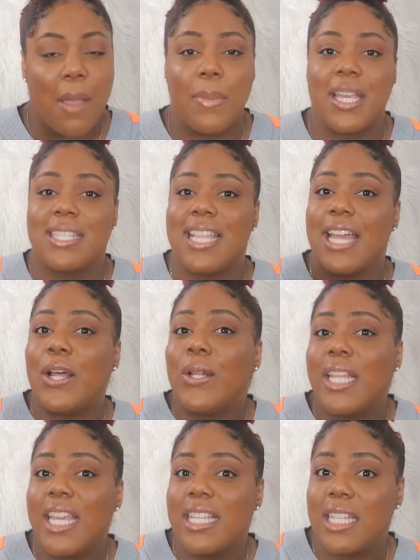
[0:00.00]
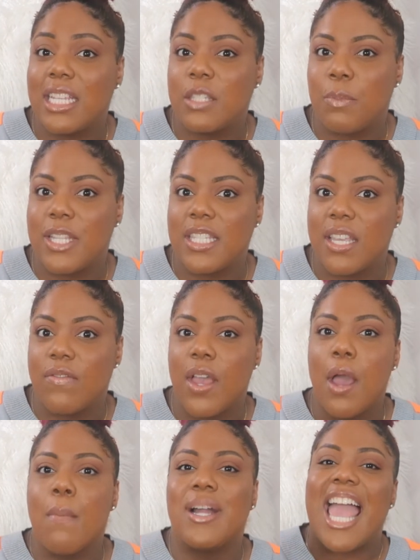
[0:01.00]
because not only is it expensive,
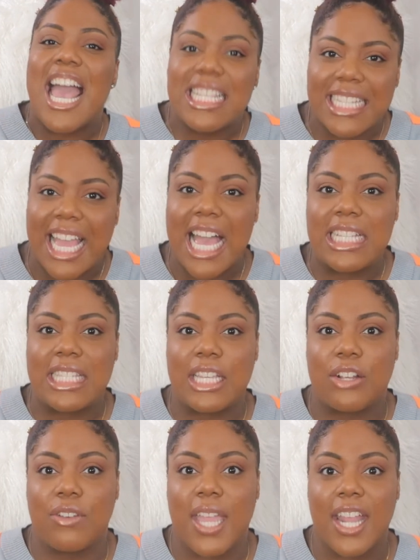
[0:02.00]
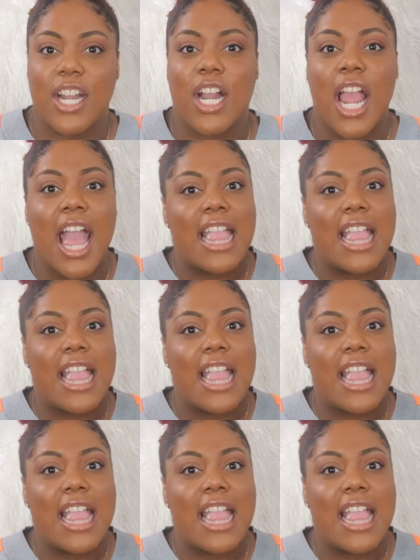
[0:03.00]
but as a content creator,